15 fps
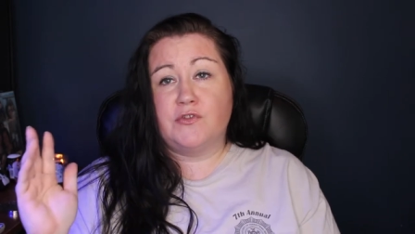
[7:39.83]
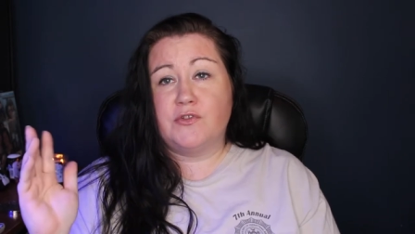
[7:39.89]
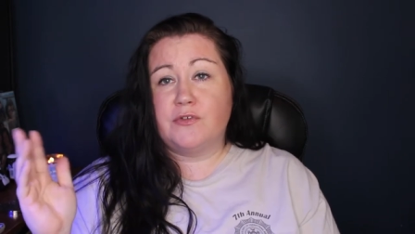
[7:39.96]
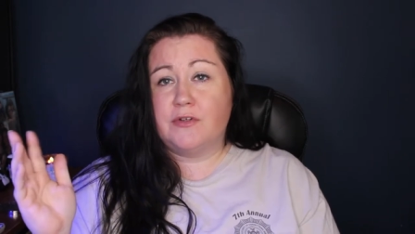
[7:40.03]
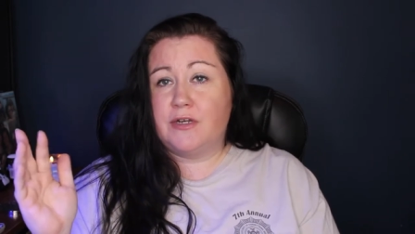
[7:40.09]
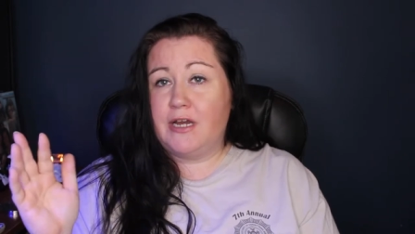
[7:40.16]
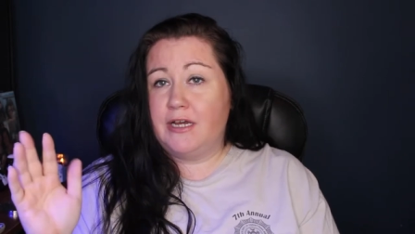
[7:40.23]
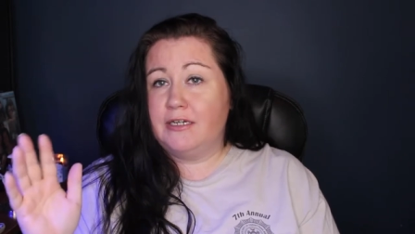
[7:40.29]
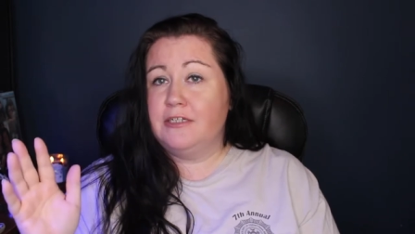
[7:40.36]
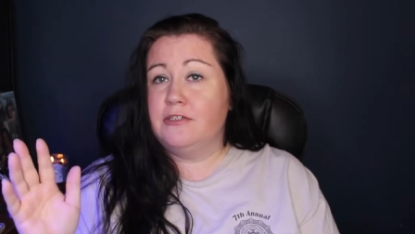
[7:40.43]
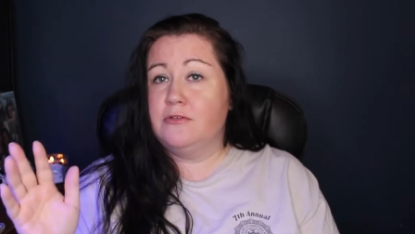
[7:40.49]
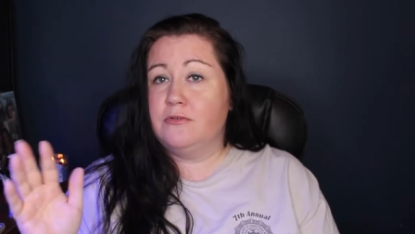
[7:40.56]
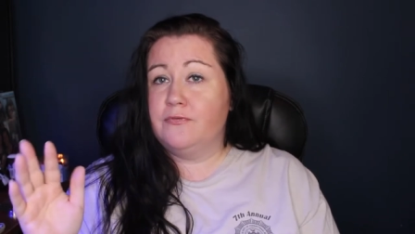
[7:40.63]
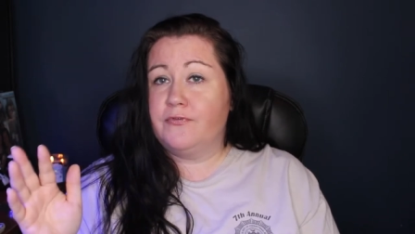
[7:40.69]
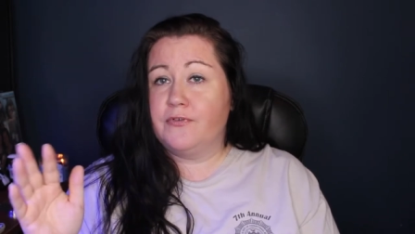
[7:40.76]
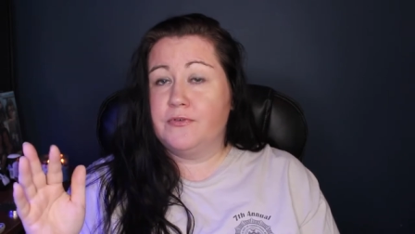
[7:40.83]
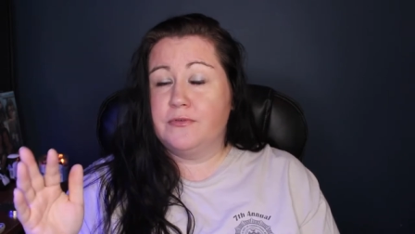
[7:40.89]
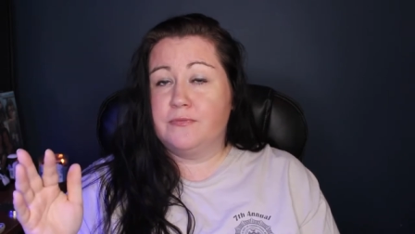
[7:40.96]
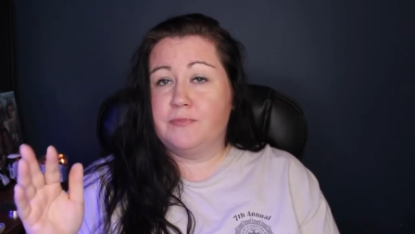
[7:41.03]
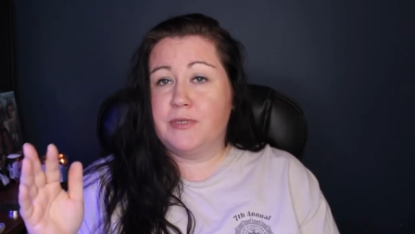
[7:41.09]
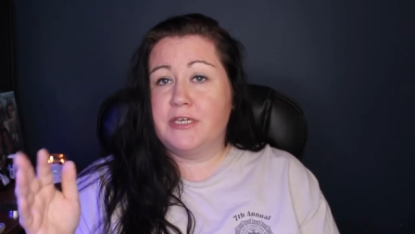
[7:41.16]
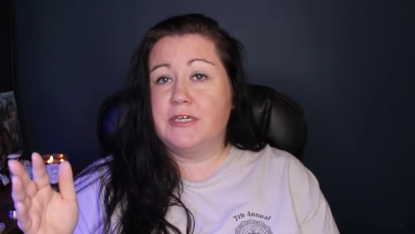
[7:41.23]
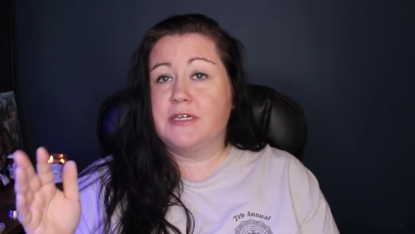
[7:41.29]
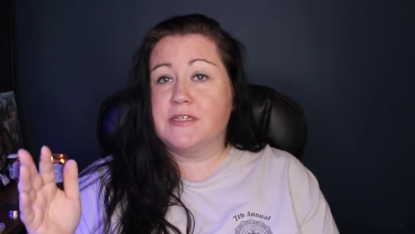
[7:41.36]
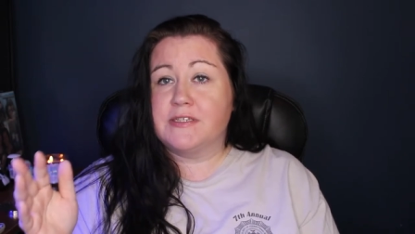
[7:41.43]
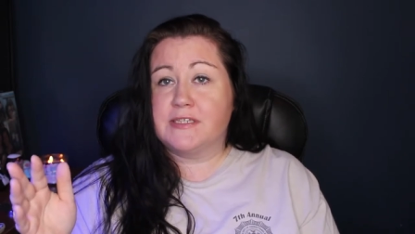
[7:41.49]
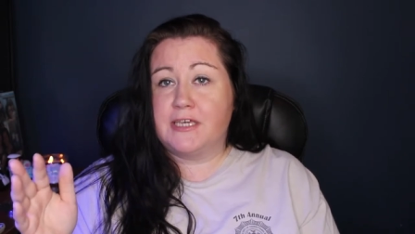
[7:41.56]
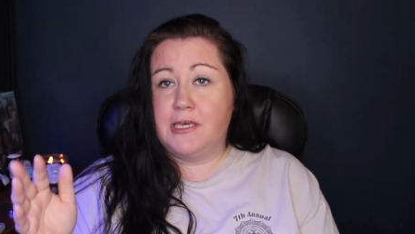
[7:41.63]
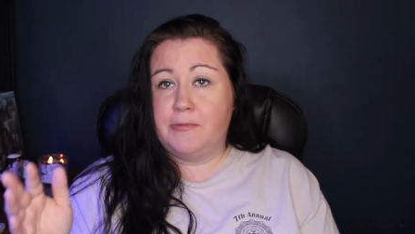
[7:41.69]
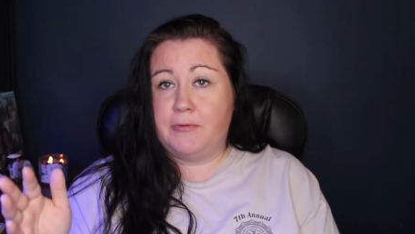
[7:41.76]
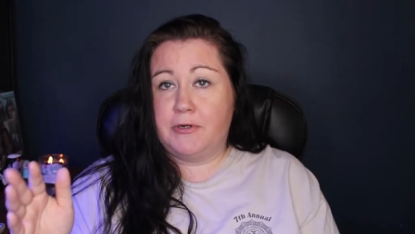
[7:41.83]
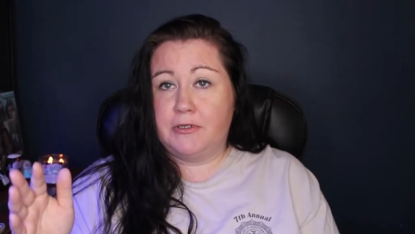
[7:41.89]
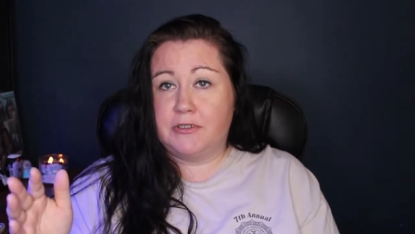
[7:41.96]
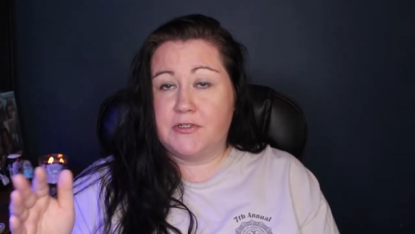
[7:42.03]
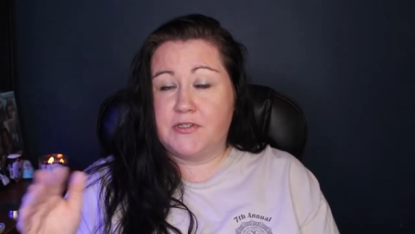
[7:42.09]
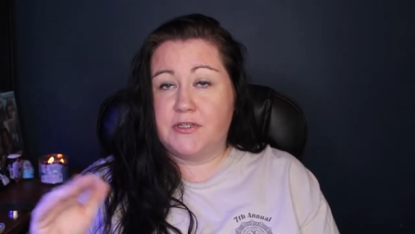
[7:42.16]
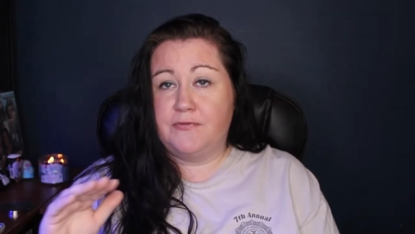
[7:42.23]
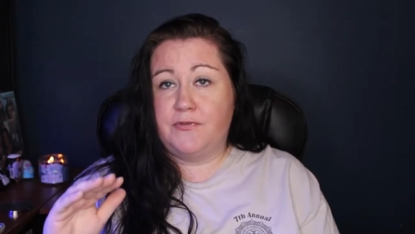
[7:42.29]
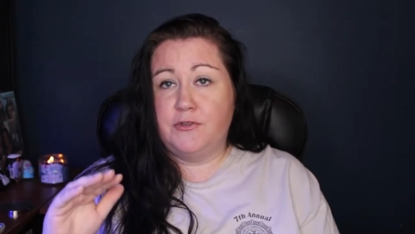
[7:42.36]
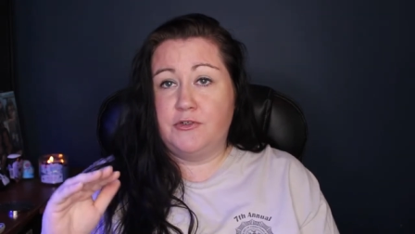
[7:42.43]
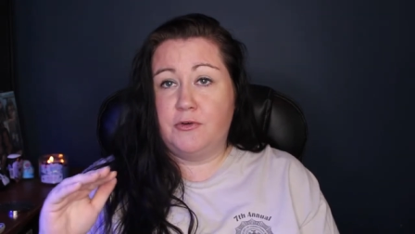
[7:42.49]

So they're kind of known for being escape artists if you